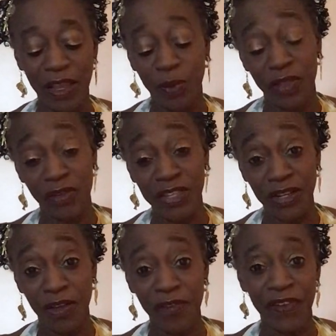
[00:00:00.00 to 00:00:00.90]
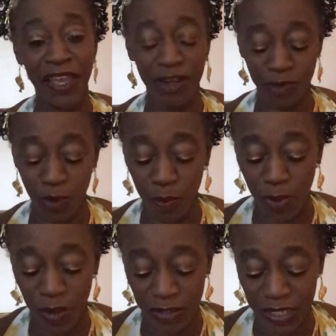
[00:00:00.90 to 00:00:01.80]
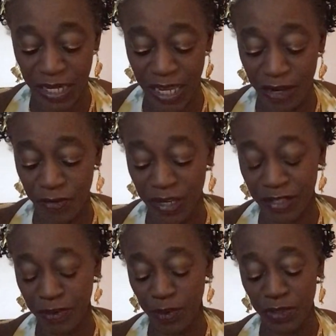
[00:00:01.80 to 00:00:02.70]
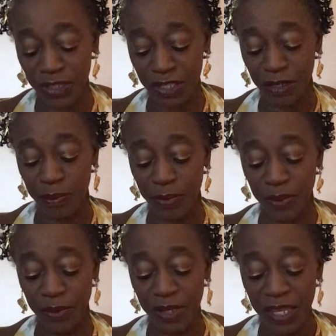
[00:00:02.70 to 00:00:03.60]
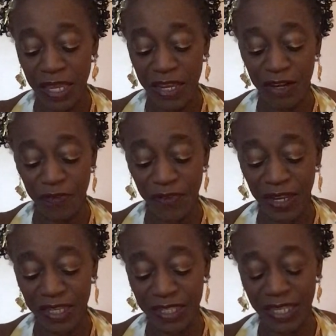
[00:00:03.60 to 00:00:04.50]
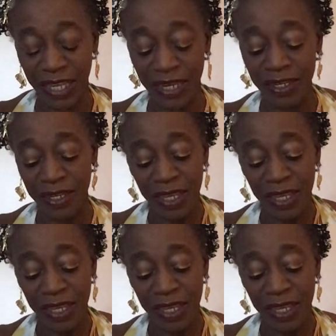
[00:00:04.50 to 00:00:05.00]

Well, there is a lot of fire because we've got Mars in Aries and we've got the Sun and Moon in the fire sign.